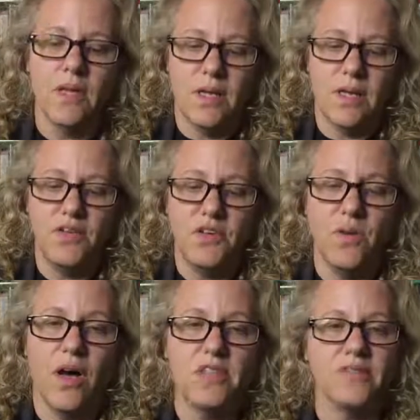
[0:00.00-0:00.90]
gives you
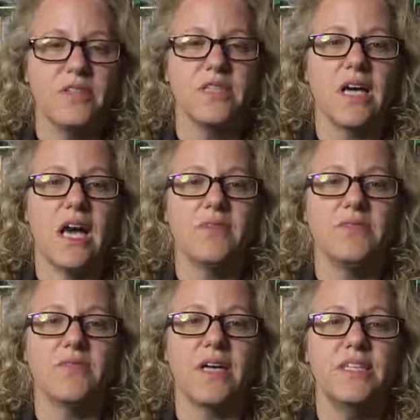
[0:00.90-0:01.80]
all different types
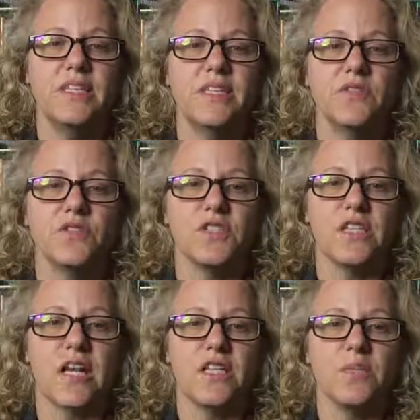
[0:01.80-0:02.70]
of ideas for
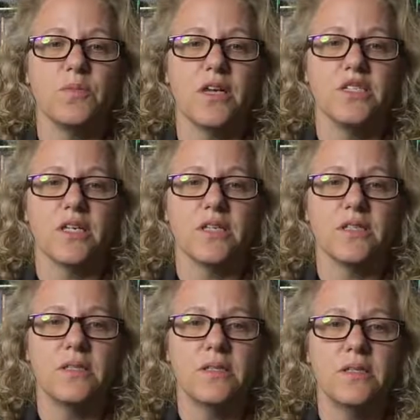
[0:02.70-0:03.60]
science
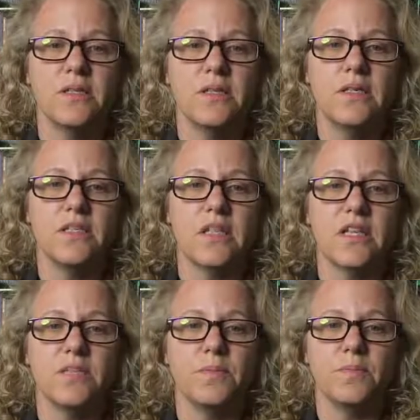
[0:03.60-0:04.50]
projects.
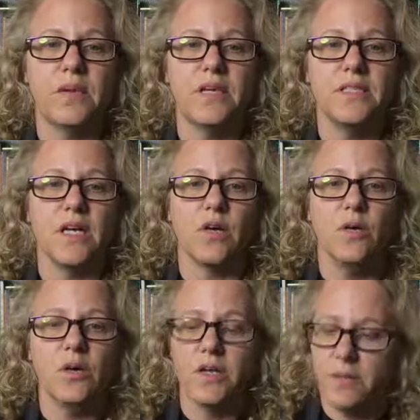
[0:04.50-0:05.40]

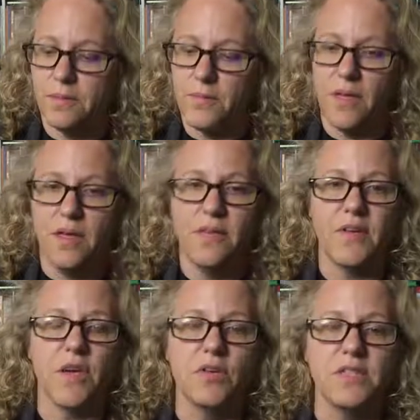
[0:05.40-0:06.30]
sciencebuddies.org. I
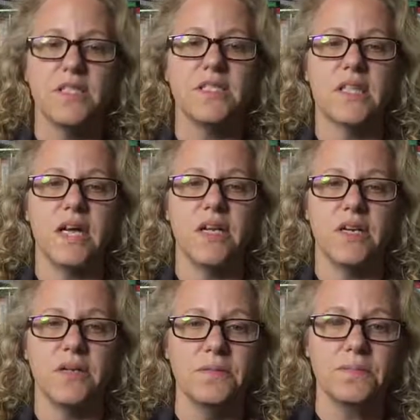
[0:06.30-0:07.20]
go to this site
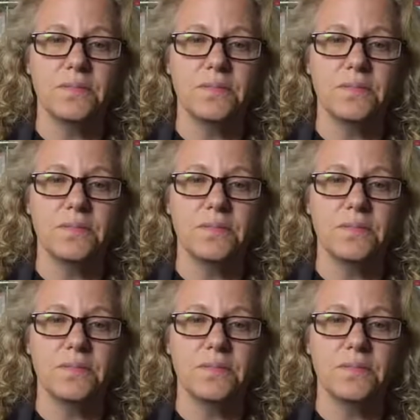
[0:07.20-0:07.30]
here.